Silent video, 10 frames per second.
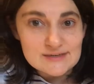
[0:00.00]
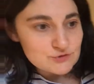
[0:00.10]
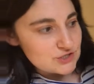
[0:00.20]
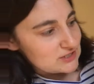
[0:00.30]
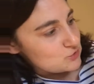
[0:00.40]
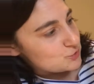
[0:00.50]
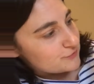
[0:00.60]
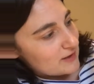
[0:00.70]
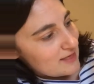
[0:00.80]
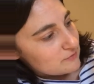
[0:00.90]
out to the
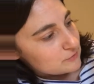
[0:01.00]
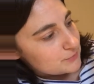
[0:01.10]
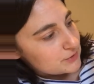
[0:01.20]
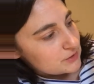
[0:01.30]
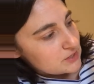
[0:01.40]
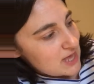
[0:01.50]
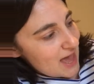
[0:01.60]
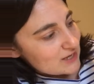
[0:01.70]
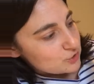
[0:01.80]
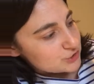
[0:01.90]
Lord for help,
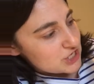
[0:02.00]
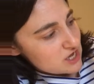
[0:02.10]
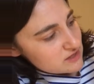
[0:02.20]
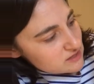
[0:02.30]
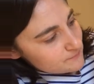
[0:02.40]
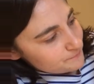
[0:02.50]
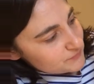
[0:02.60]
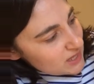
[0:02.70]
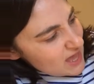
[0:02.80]
and God heard them,